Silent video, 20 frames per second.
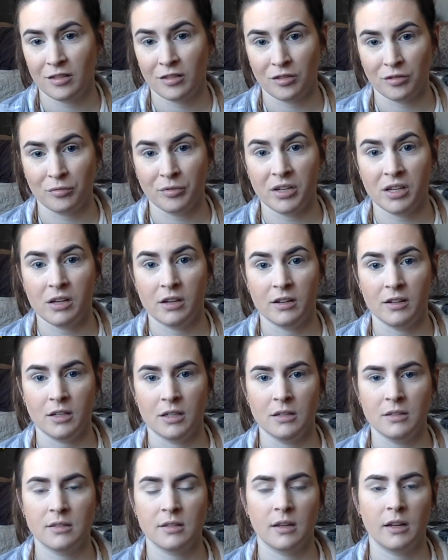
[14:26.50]
3
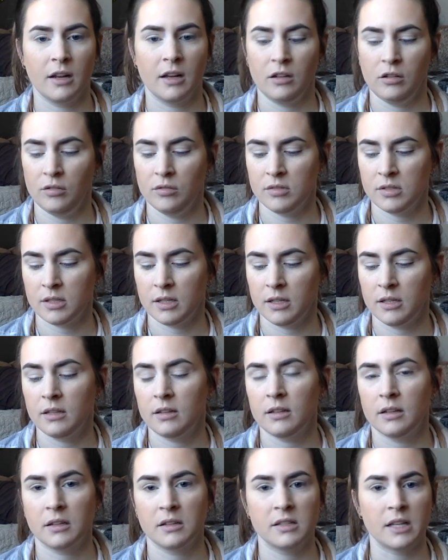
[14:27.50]
years, and I use
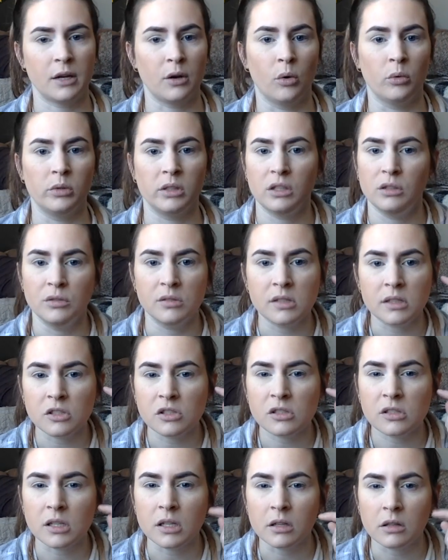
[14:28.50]
it because I only use it
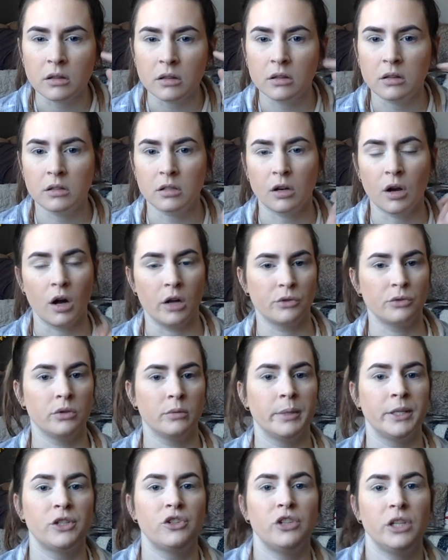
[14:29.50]
just like to contour
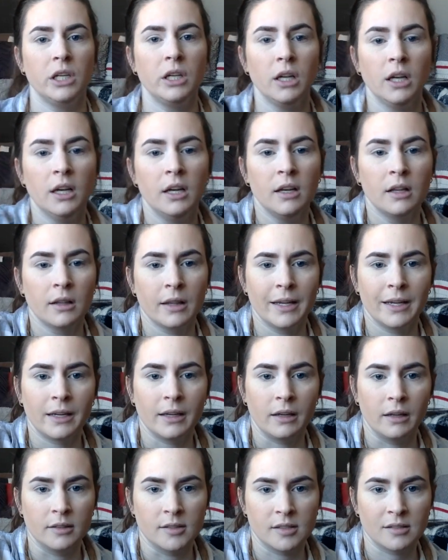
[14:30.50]
my cheek. Like,
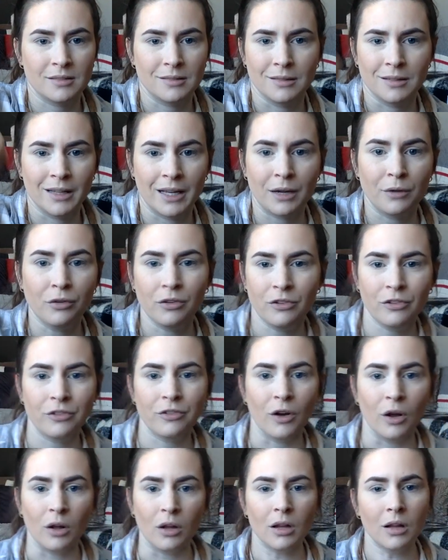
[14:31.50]
it's, like,
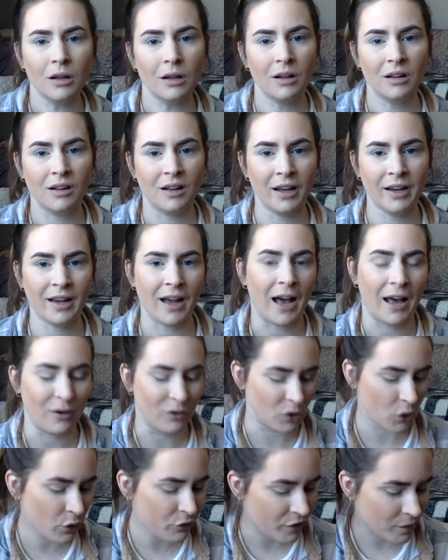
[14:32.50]
full. Like, I
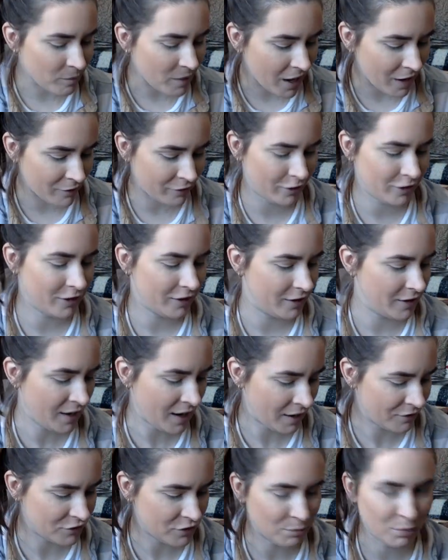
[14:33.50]
don't know if I'm ever going to
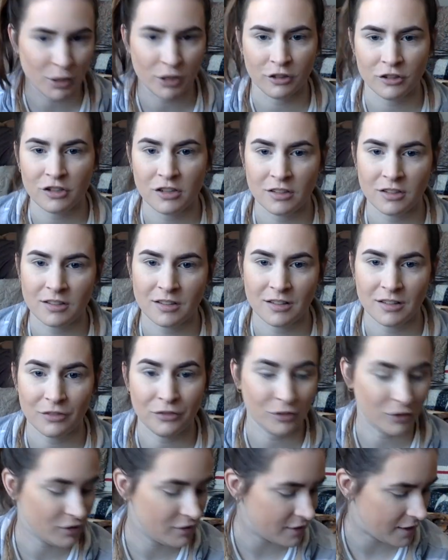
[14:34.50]
have to purchase the
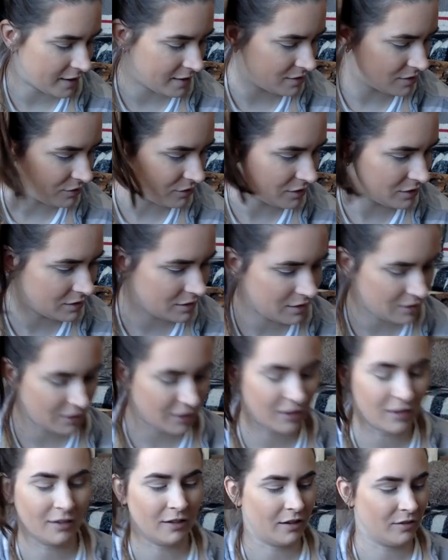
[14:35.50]
full size of this
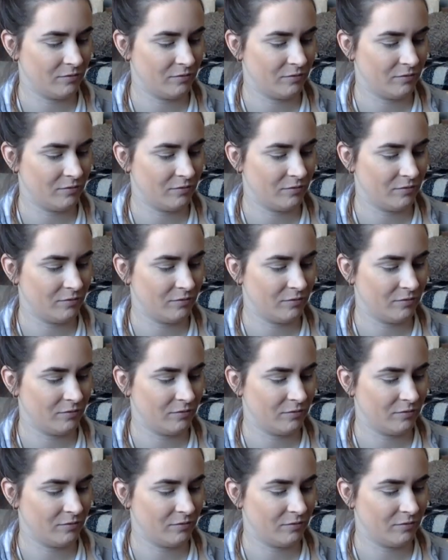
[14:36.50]
thing.